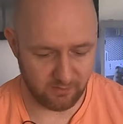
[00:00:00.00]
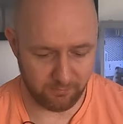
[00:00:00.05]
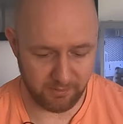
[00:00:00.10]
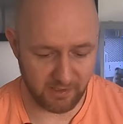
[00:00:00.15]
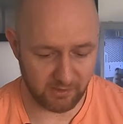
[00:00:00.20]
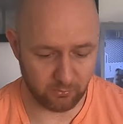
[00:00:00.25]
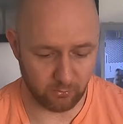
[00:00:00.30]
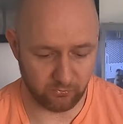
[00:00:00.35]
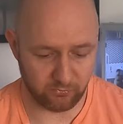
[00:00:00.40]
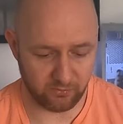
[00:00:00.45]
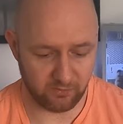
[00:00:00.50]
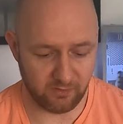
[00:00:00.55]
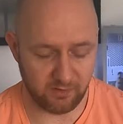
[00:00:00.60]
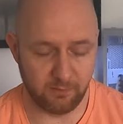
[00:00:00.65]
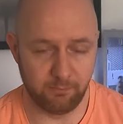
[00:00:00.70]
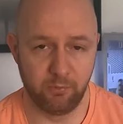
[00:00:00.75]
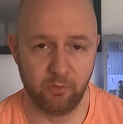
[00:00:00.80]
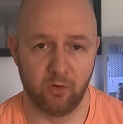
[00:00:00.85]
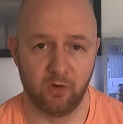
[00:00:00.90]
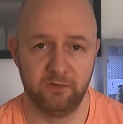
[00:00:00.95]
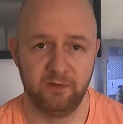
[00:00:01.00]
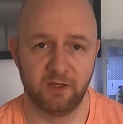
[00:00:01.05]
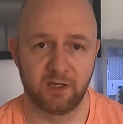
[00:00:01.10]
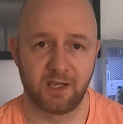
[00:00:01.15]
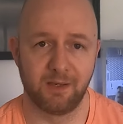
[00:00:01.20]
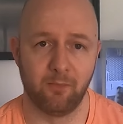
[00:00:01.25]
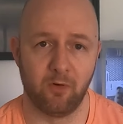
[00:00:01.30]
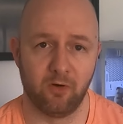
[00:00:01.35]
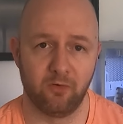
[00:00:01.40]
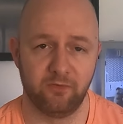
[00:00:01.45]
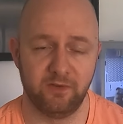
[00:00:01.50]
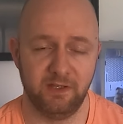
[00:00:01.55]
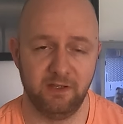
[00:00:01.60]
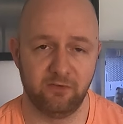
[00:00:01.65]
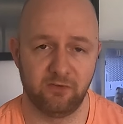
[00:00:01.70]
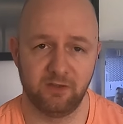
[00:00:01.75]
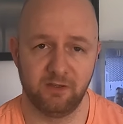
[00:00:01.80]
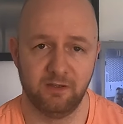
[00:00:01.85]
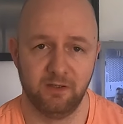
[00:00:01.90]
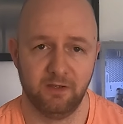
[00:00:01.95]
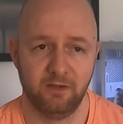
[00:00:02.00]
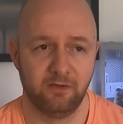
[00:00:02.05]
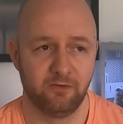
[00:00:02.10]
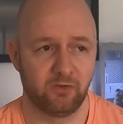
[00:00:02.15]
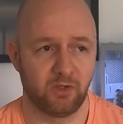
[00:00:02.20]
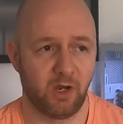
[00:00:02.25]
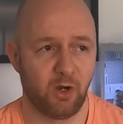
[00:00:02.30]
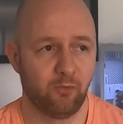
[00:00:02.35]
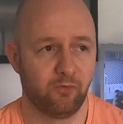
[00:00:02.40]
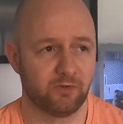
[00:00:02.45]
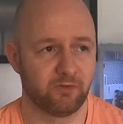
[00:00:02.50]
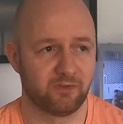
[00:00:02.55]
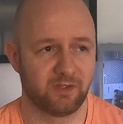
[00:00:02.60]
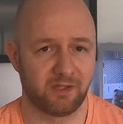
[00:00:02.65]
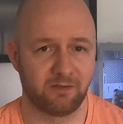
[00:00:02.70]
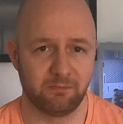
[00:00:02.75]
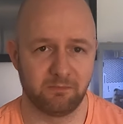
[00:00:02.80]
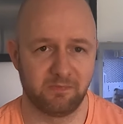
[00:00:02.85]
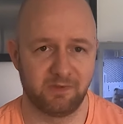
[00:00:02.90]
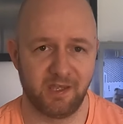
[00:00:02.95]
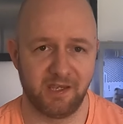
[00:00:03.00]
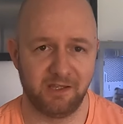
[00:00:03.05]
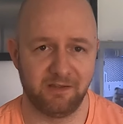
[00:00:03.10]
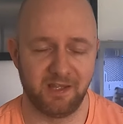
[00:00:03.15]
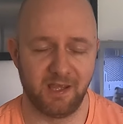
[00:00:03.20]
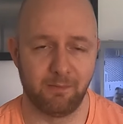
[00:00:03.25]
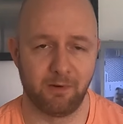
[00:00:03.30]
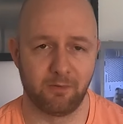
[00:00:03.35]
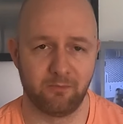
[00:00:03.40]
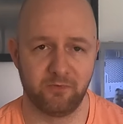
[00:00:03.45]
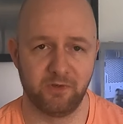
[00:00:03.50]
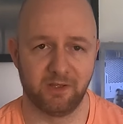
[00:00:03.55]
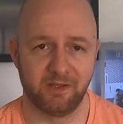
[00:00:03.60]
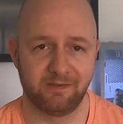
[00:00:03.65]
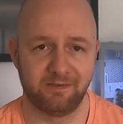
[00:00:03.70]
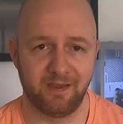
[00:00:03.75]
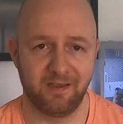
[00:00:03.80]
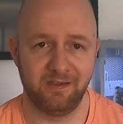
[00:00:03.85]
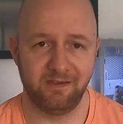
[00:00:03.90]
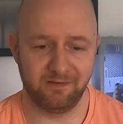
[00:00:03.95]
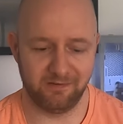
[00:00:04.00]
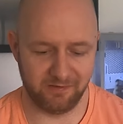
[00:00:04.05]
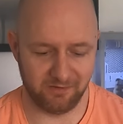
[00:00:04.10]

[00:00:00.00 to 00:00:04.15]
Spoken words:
the pedals that they put on there come off easy, so Alfords didn't tighten them up really tight.